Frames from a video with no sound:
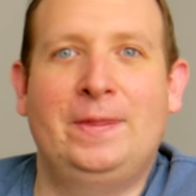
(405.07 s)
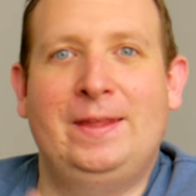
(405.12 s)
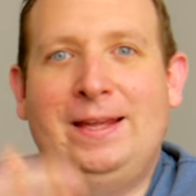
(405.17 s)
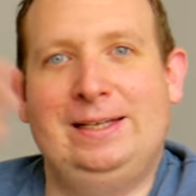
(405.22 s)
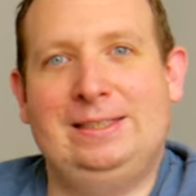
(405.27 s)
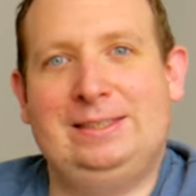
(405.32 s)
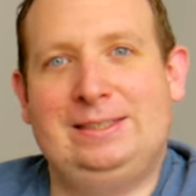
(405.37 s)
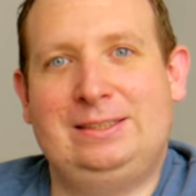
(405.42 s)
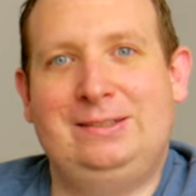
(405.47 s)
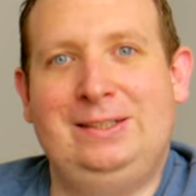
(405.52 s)

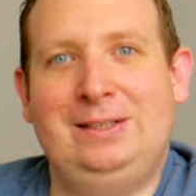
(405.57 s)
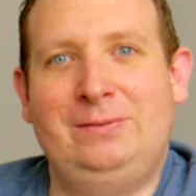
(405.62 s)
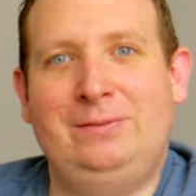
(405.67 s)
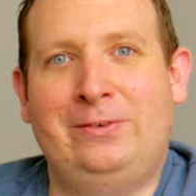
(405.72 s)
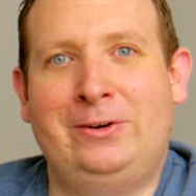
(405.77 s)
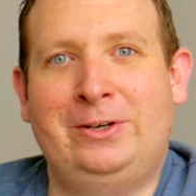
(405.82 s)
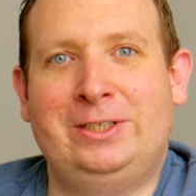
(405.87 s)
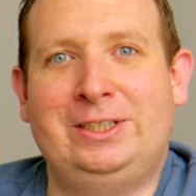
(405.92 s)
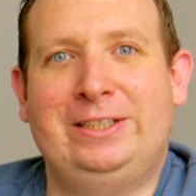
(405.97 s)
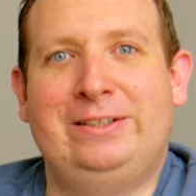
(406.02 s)
The extreme
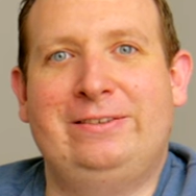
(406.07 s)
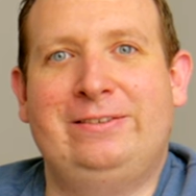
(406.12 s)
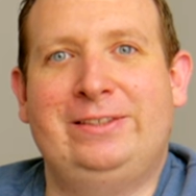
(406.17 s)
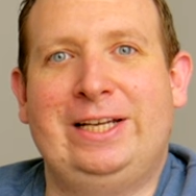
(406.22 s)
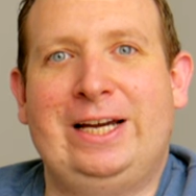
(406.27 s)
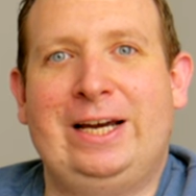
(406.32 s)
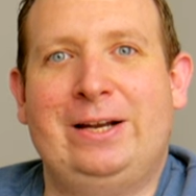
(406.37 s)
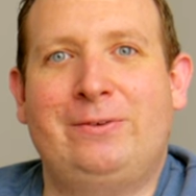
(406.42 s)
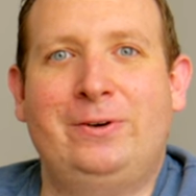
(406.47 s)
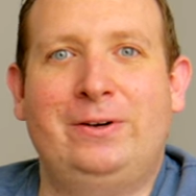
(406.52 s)
version of
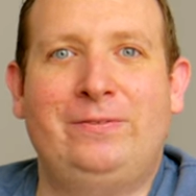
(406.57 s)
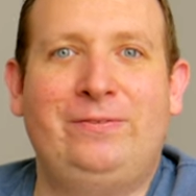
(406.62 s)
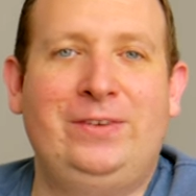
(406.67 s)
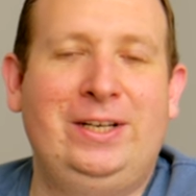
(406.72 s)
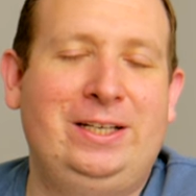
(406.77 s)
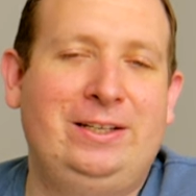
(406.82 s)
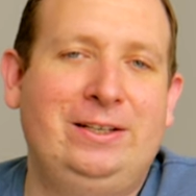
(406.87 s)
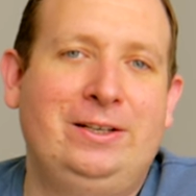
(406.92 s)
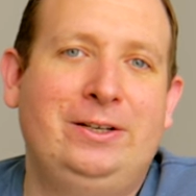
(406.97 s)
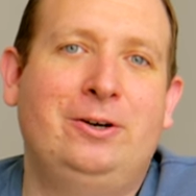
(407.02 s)
that would
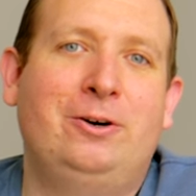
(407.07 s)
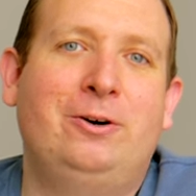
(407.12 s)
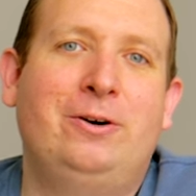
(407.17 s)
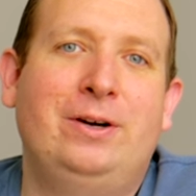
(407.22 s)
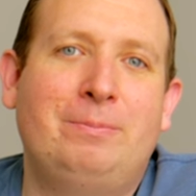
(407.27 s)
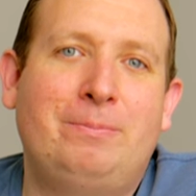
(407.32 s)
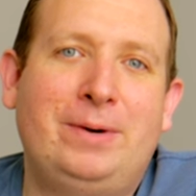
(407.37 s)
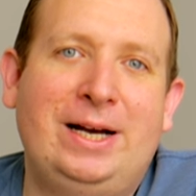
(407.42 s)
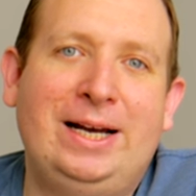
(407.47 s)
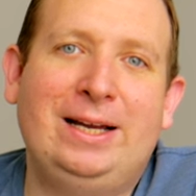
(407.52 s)
be to go
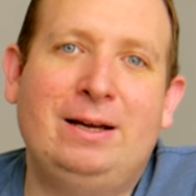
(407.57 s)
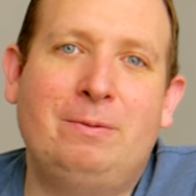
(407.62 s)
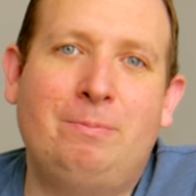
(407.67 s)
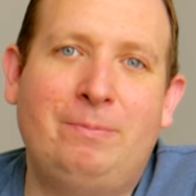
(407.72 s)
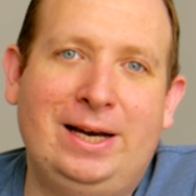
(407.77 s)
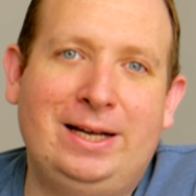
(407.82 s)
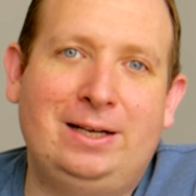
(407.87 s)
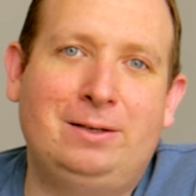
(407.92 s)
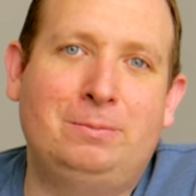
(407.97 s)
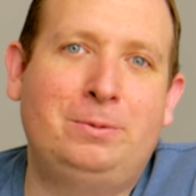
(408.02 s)
and buy a
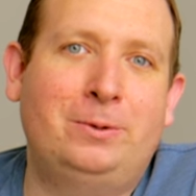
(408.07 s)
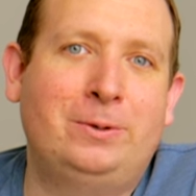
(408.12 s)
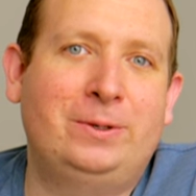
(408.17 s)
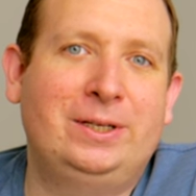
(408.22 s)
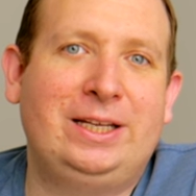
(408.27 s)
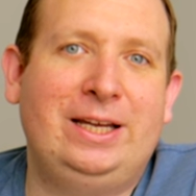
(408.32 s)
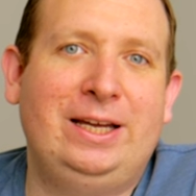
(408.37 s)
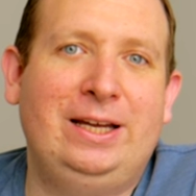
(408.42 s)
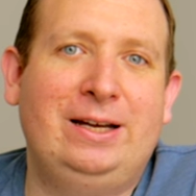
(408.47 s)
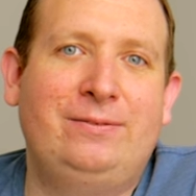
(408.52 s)

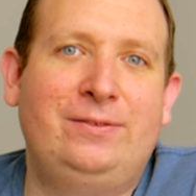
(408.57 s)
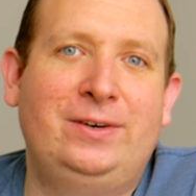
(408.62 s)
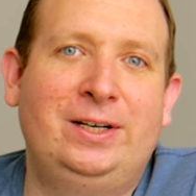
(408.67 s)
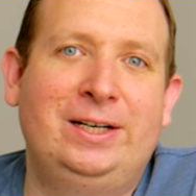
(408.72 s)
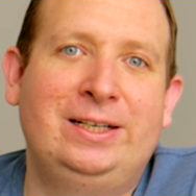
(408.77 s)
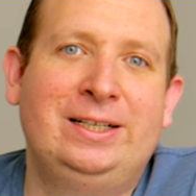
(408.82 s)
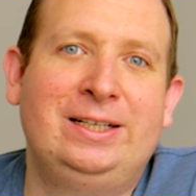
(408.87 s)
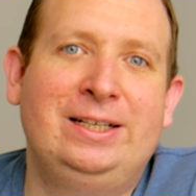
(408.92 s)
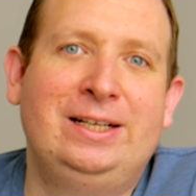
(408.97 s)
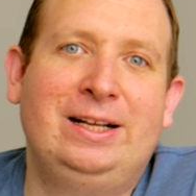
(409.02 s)
Matterport
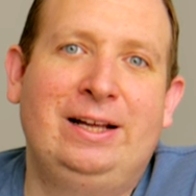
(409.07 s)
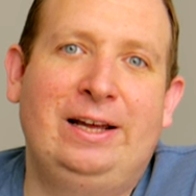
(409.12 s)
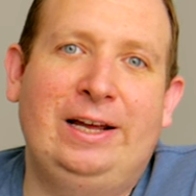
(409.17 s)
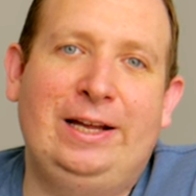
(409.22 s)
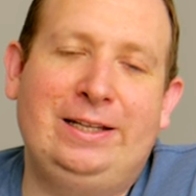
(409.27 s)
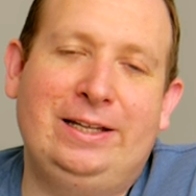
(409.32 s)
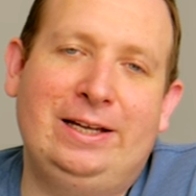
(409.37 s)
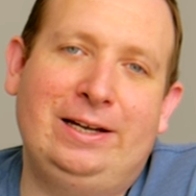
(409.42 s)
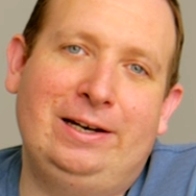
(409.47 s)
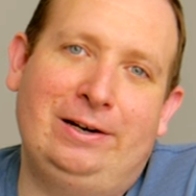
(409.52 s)
camera
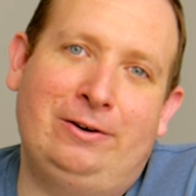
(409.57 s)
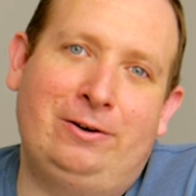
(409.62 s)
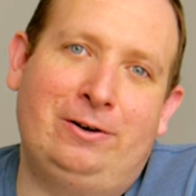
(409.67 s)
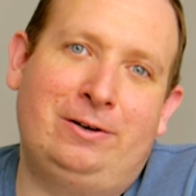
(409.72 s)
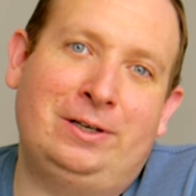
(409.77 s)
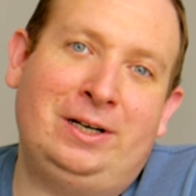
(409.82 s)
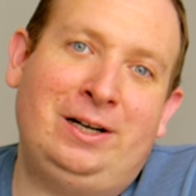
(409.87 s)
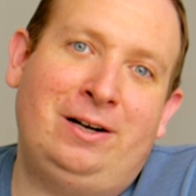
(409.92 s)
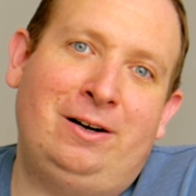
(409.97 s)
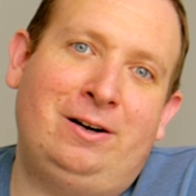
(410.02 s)
and then
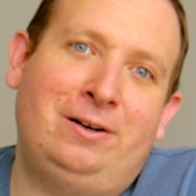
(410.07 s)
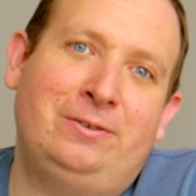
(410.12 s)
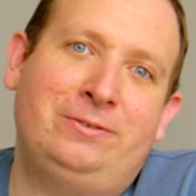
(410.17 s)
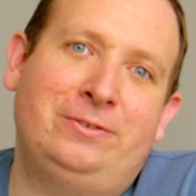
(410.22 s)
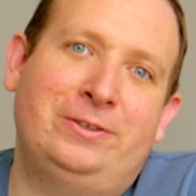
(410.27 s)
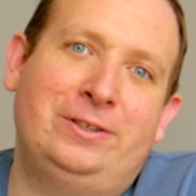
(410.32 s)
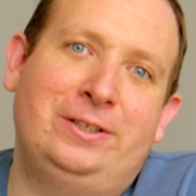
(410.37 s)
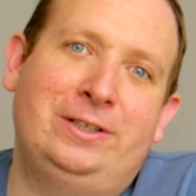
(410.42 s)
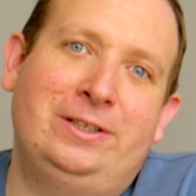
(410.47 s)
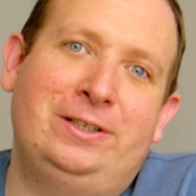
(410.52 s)

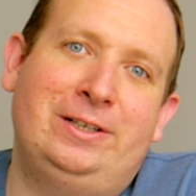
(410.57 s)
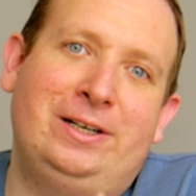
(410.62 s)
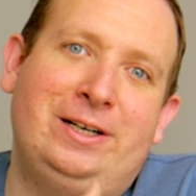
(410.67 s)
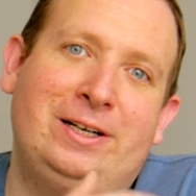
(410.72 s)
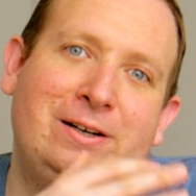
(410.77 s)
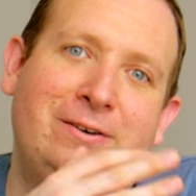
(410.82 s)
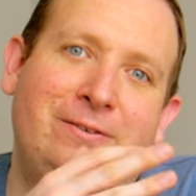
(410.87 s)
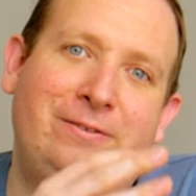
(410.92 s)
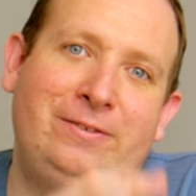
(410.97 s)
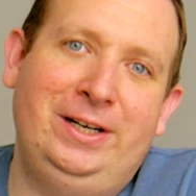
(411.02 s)
offer
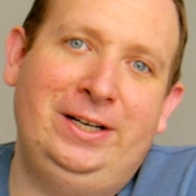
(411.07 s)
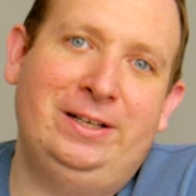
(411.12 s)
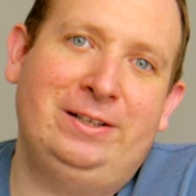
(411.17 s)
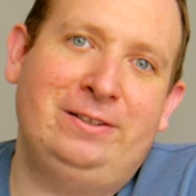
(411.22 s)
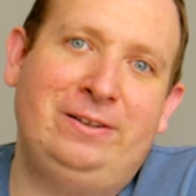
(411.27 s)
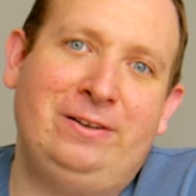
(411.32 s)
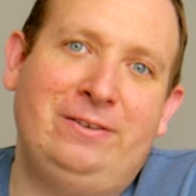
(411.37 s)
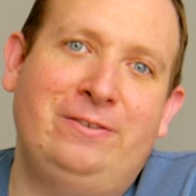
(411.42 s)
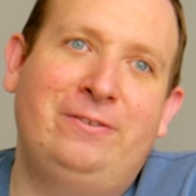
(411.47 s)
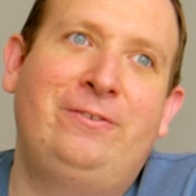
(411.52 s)
uh,
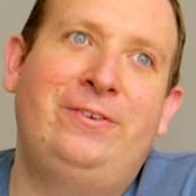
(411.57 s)
real,